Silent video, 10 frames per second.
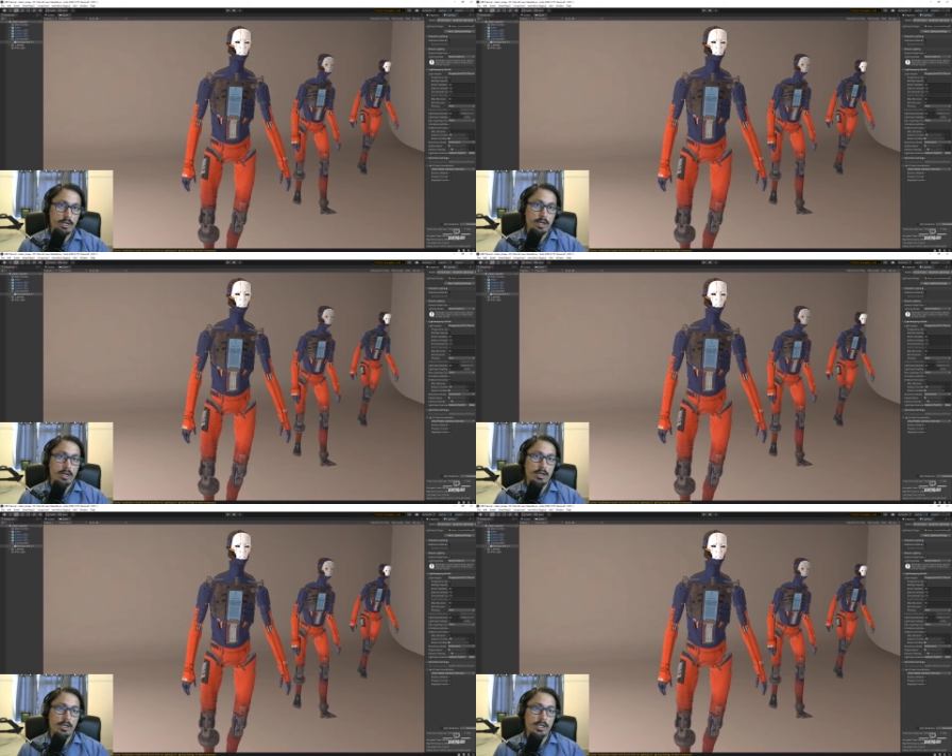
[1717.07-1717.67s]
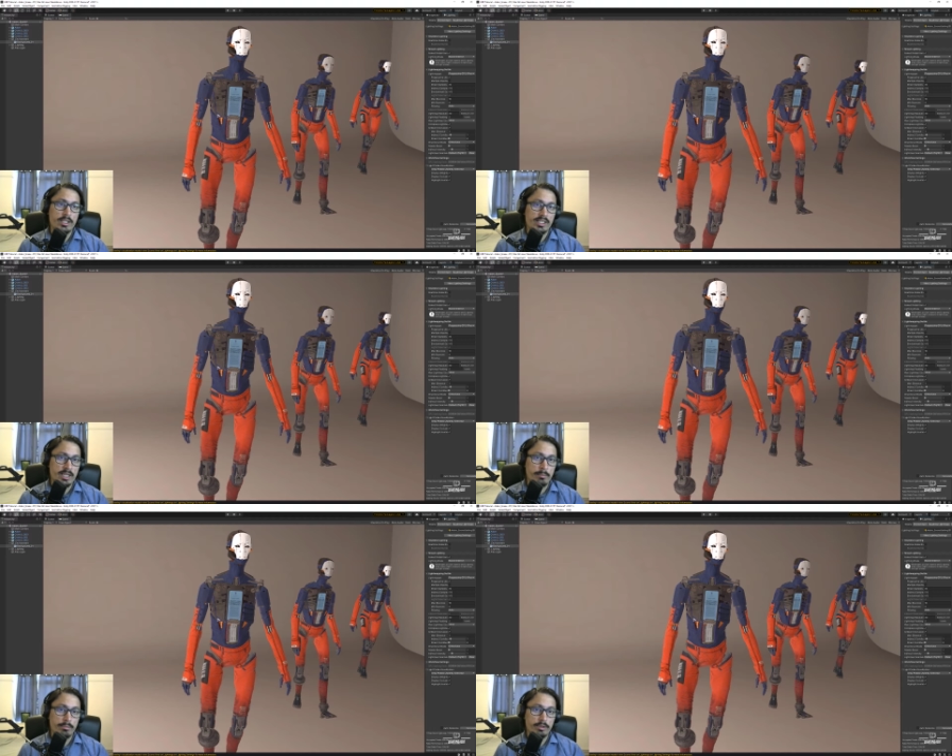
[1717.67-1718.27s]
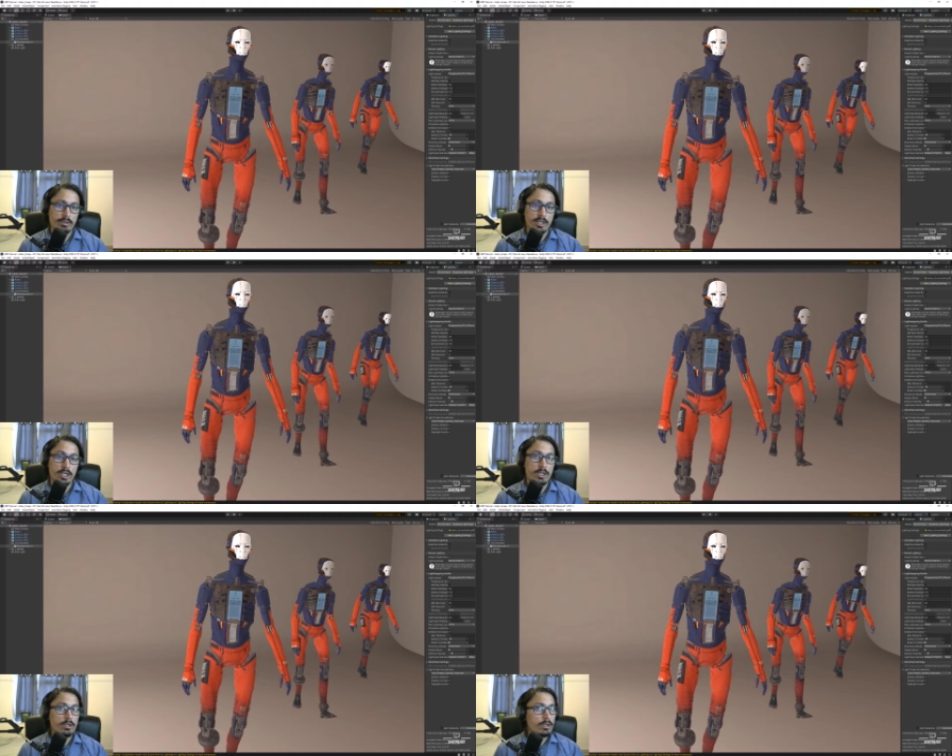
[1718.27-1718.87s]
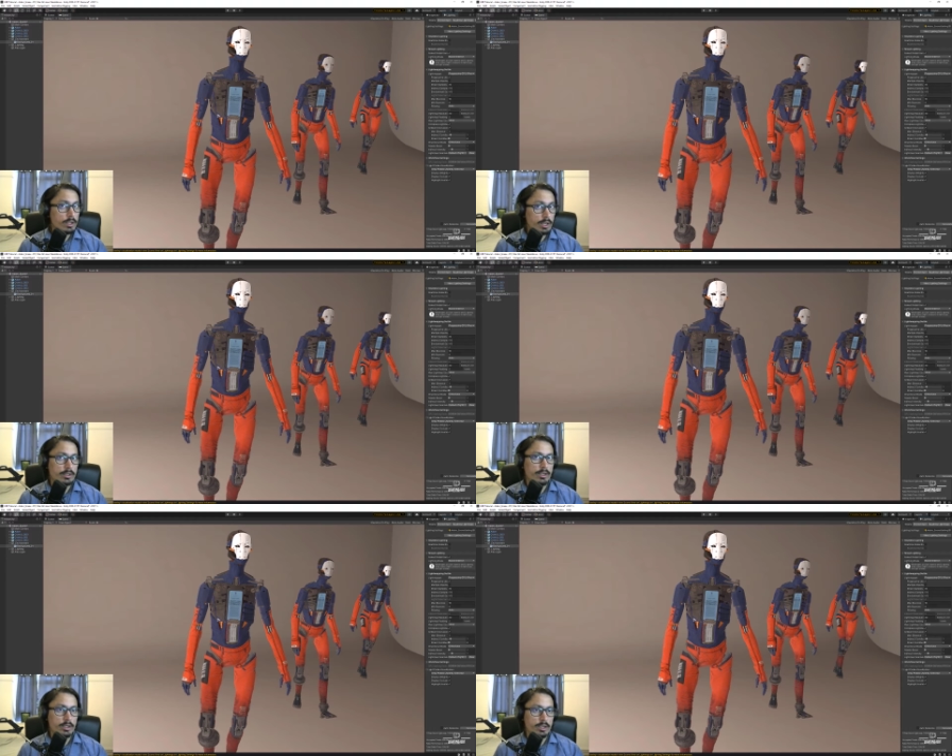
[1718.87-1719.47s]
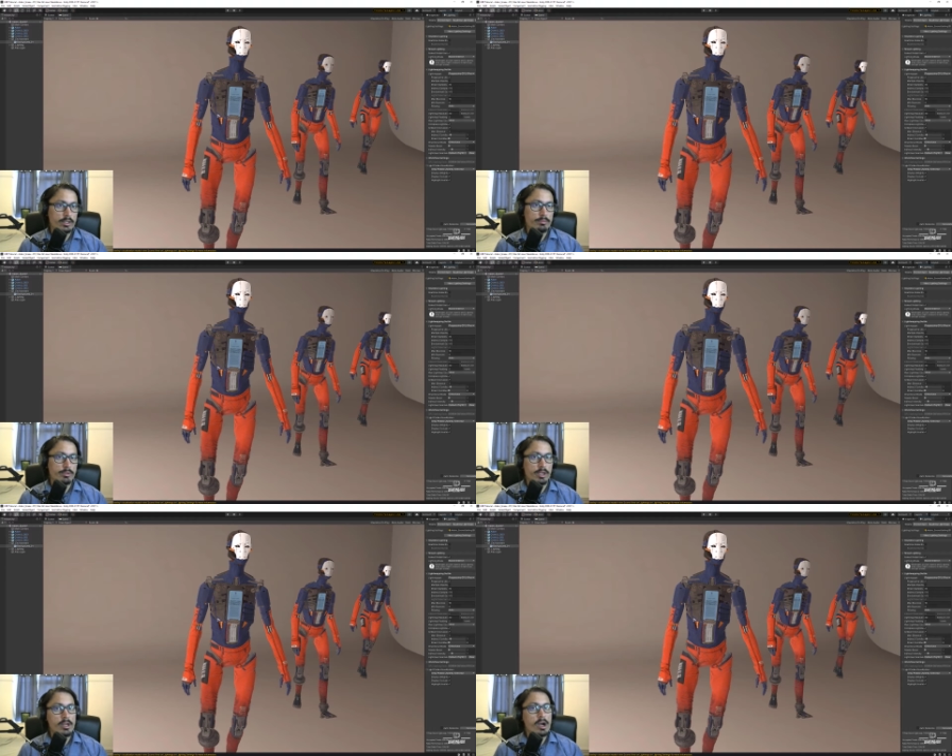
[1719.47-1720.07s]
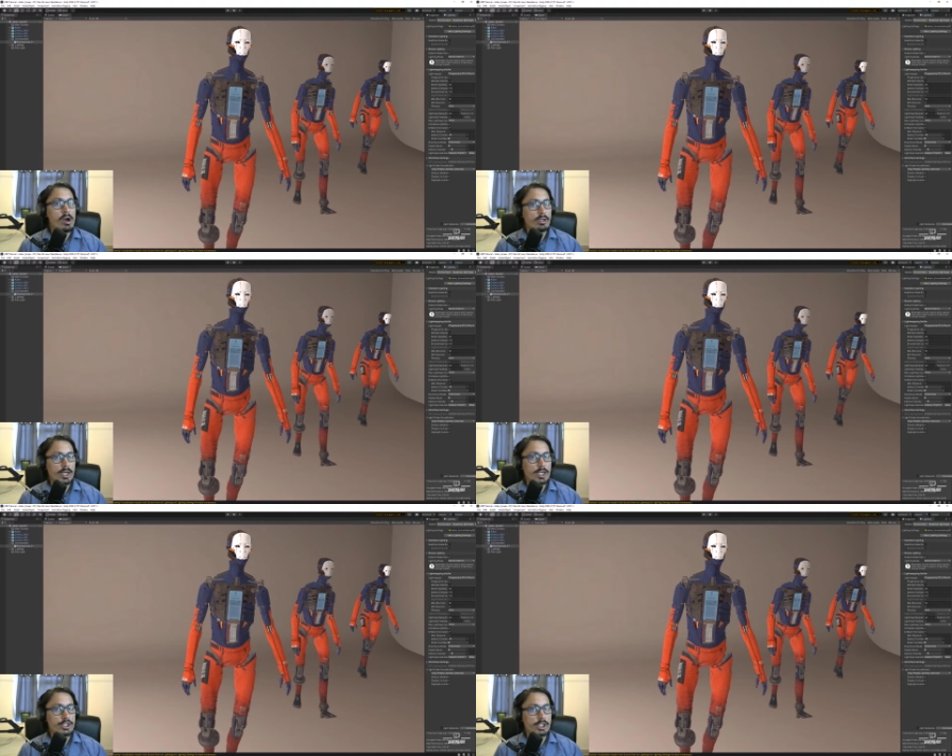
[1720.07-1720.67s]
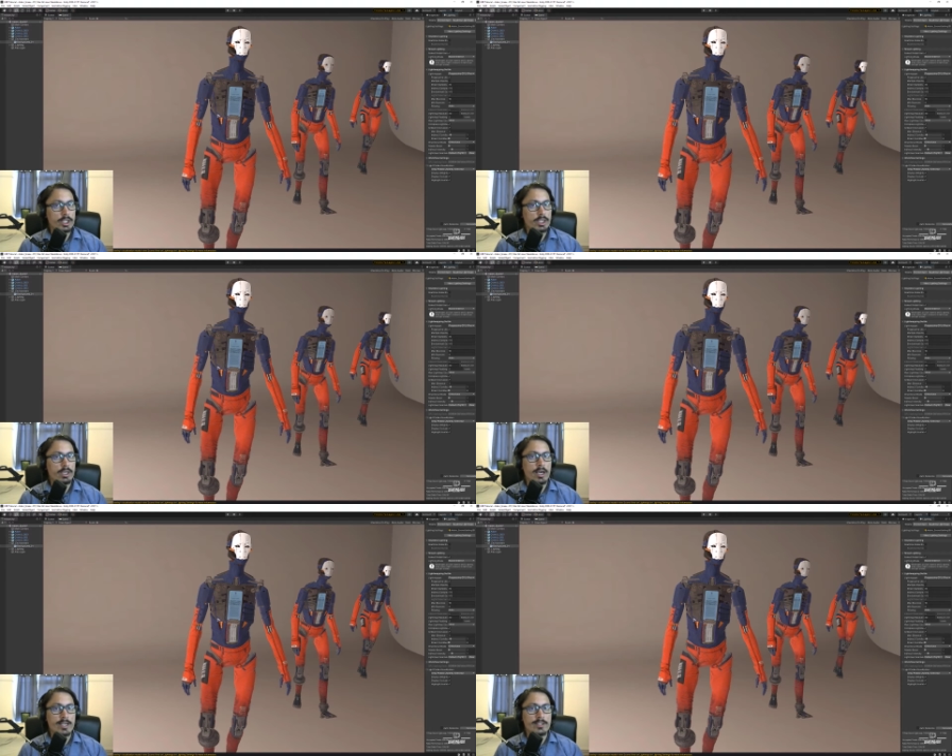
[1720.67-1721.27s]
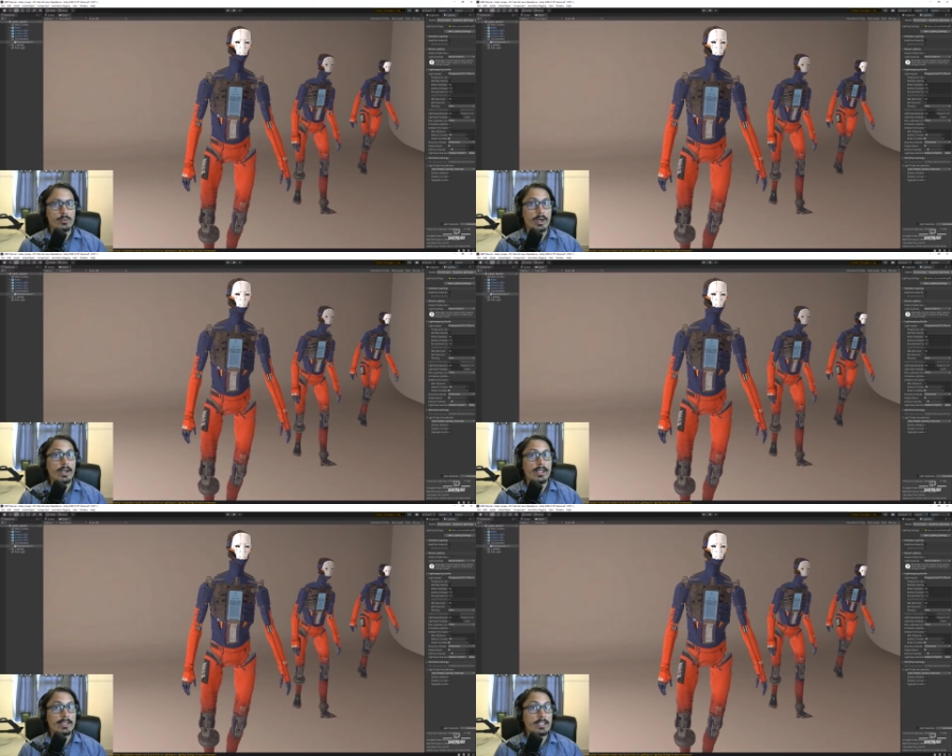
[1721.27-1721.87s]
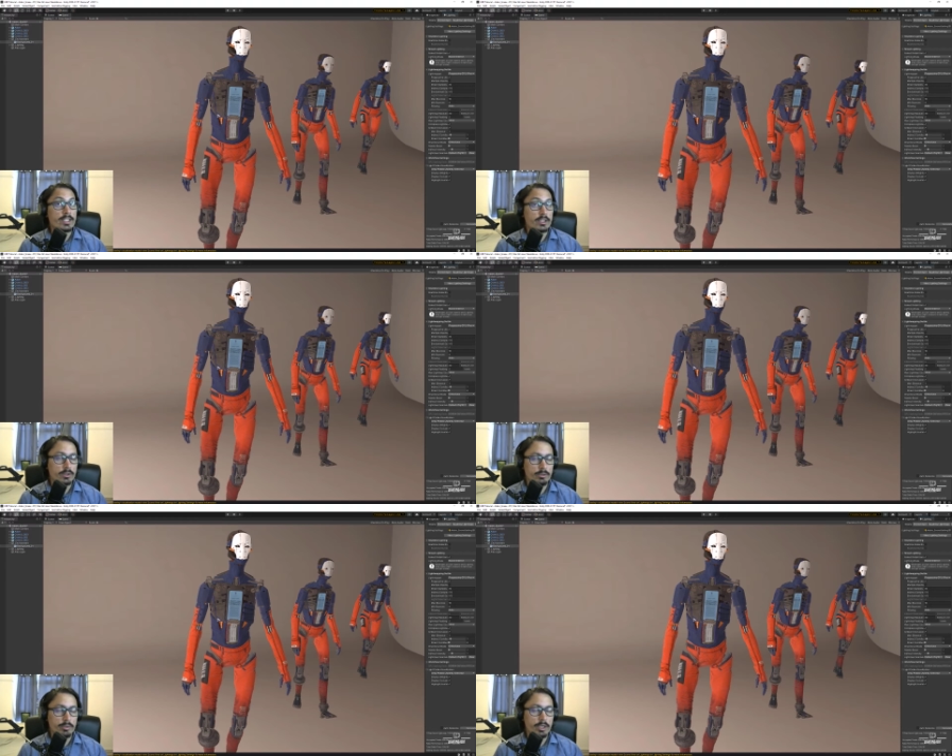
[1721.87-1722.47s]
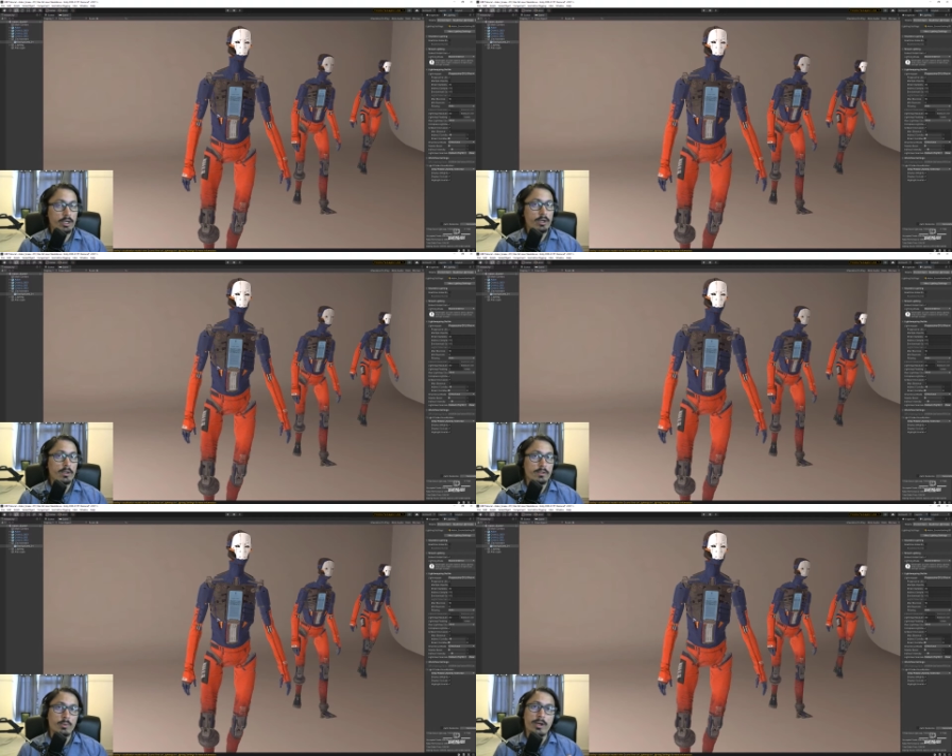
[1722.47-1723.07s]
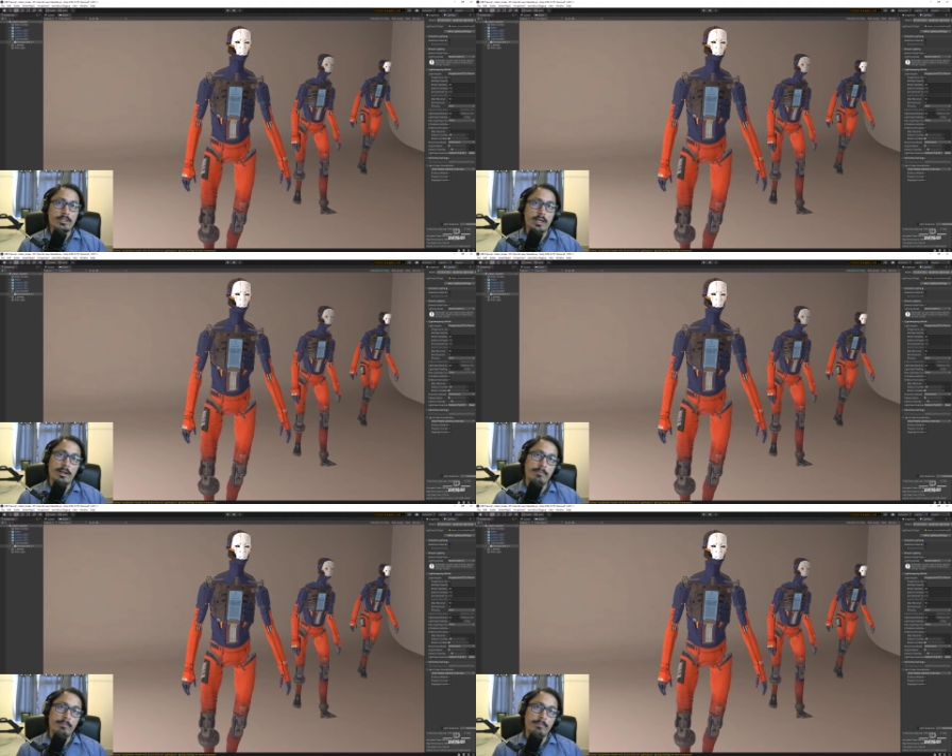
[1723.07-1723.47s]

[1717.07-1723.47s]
Uh, in this example, they look like they're lit, but they aren't actually as well lit as they could be. So why is that?